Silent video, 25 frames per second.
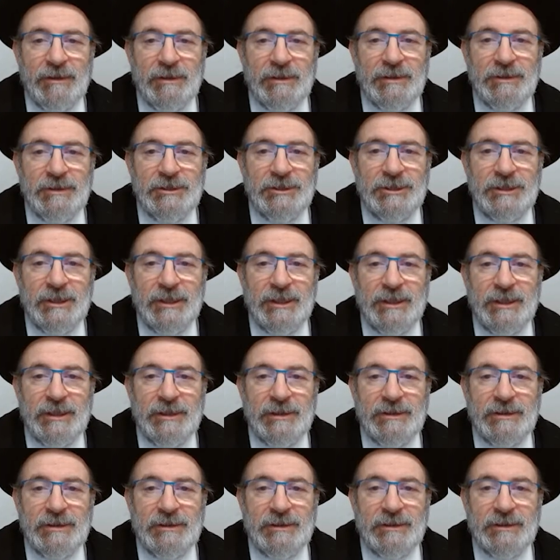
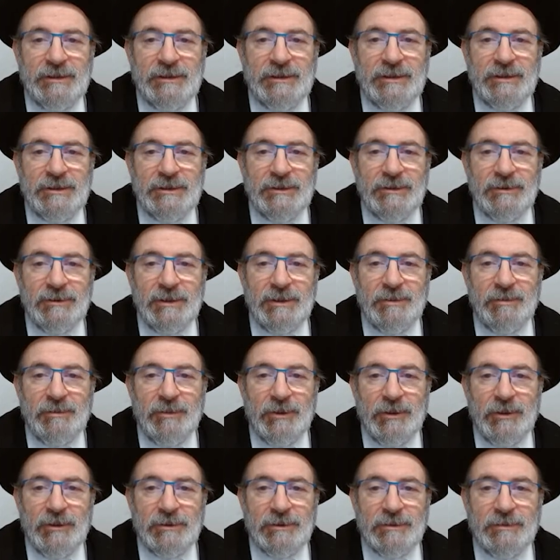g8 is only
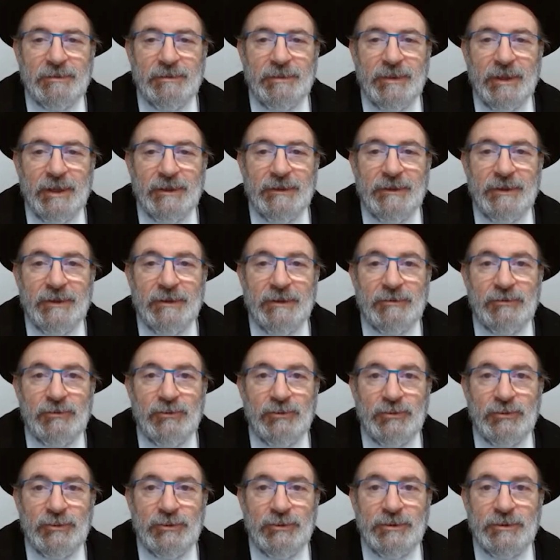blocked by the
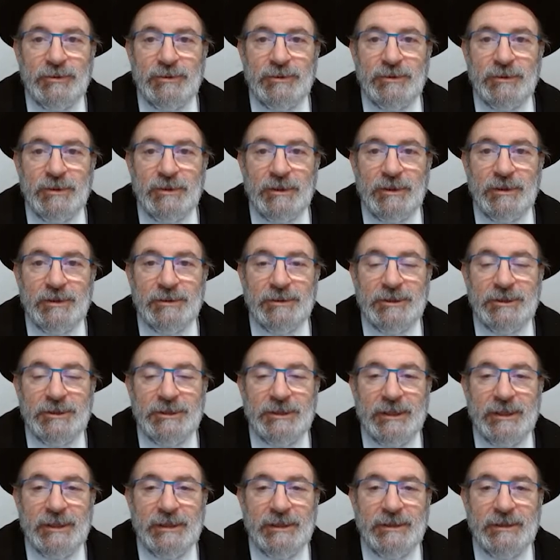rook on
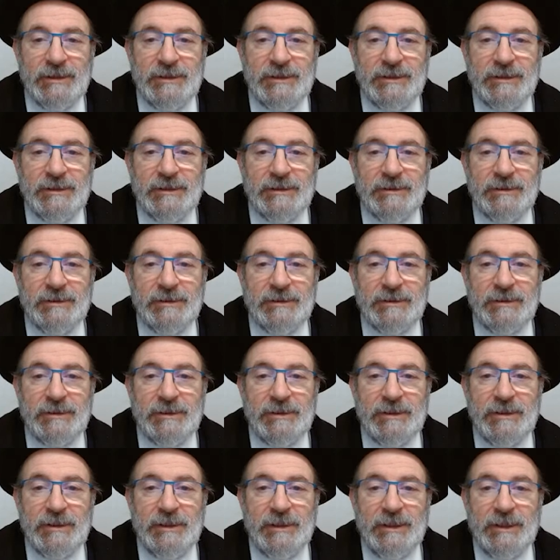g8.
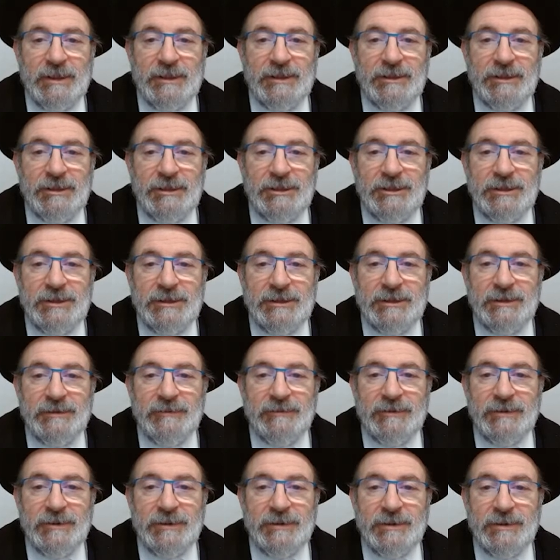
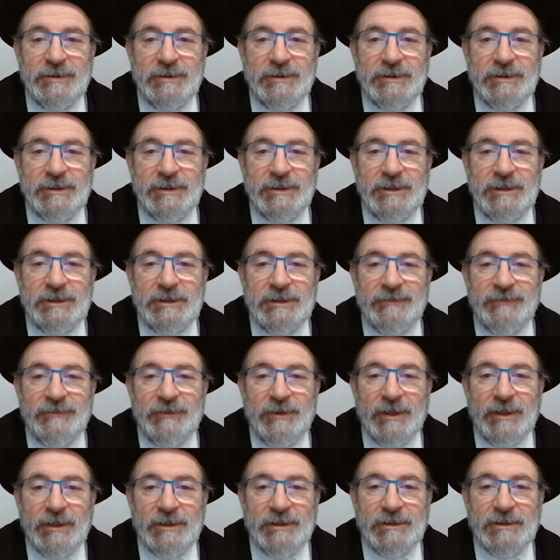g7 is a
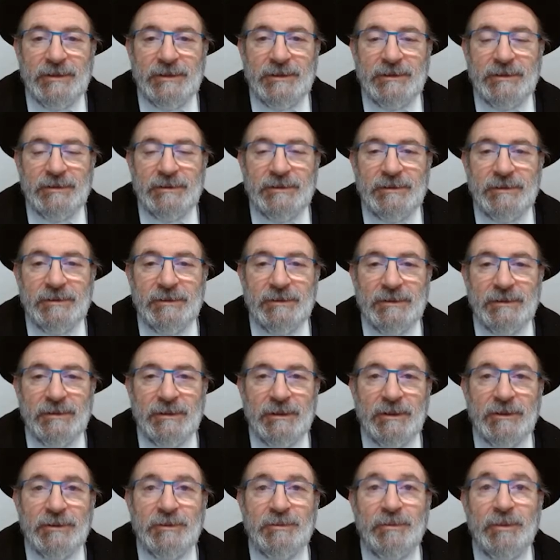flight,
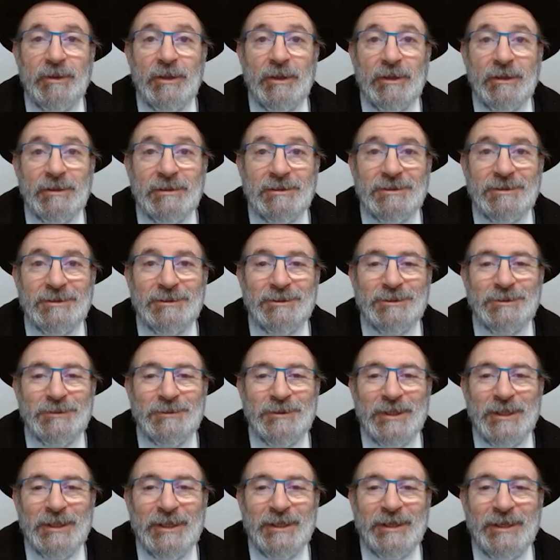not blocked
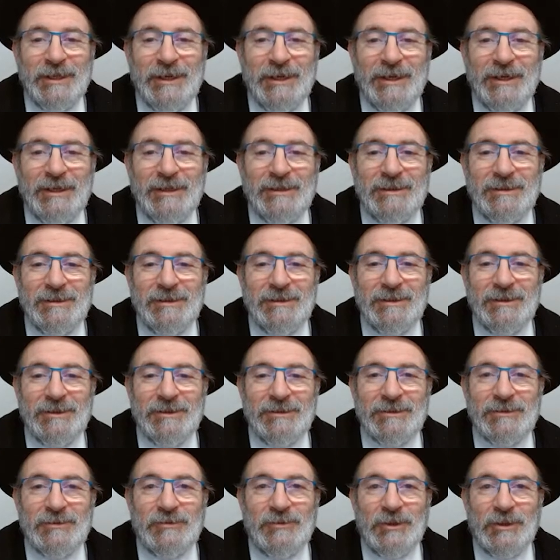and
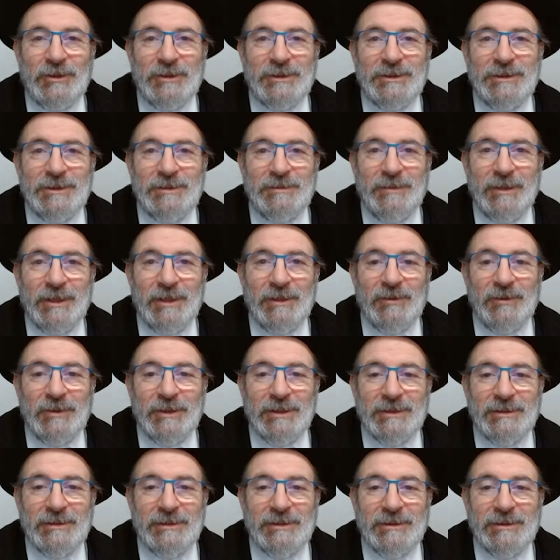not guarded by
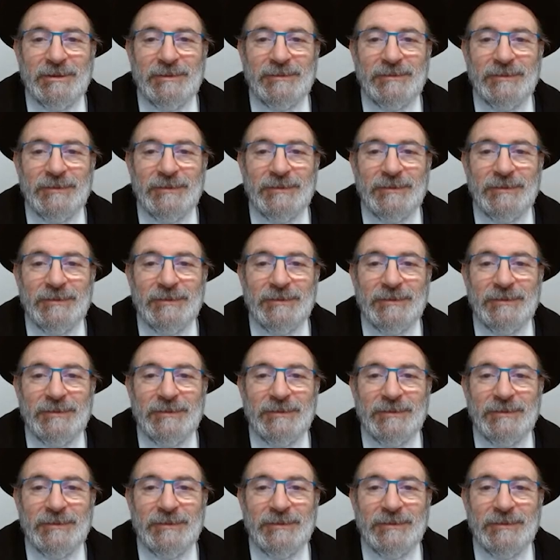white.